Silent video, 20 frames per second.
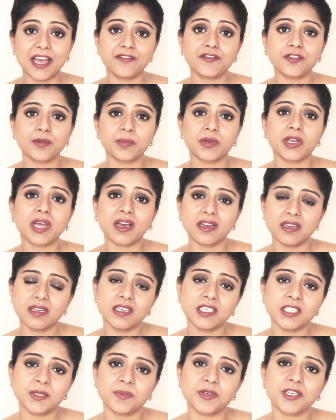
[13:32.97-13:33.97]
And from
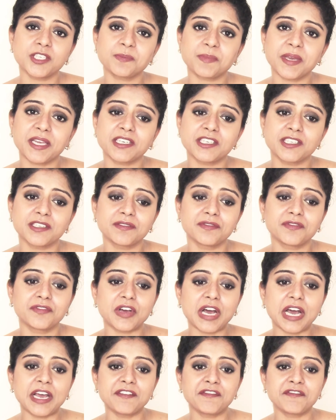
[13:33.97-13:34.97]
Tati's perspective,
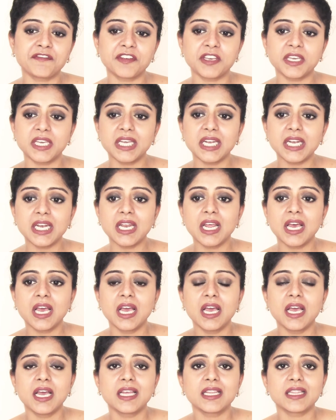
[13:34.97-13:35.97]
I feel
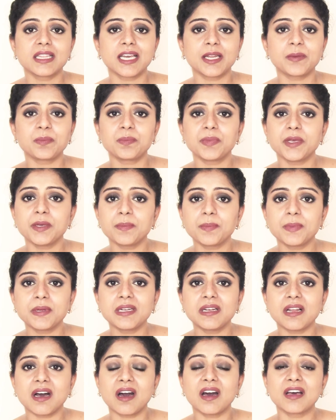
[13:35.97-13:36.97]
that
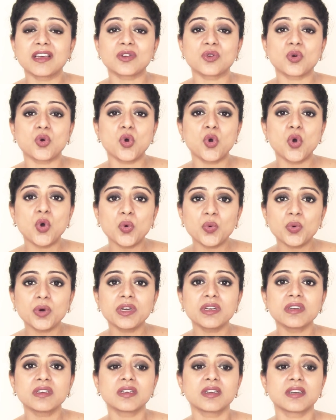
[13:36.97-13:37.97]
people are
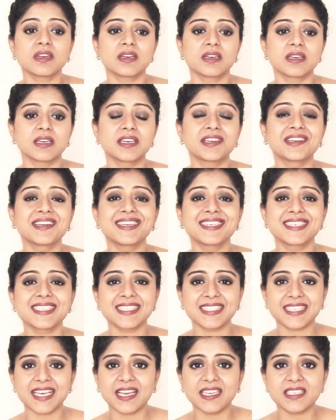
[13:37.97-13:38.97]

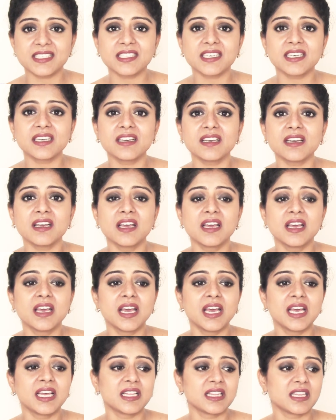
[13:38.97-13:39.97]
over-criticizing,
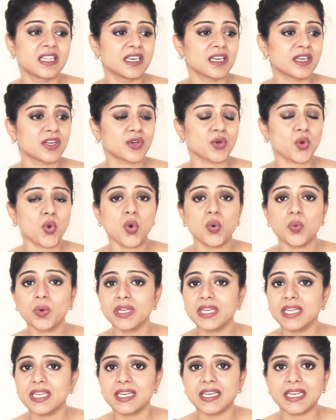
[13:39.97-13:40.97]
they are
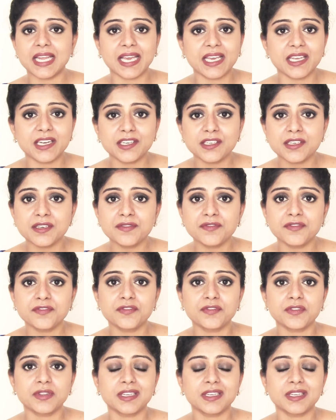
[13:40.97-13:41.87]
overly negative.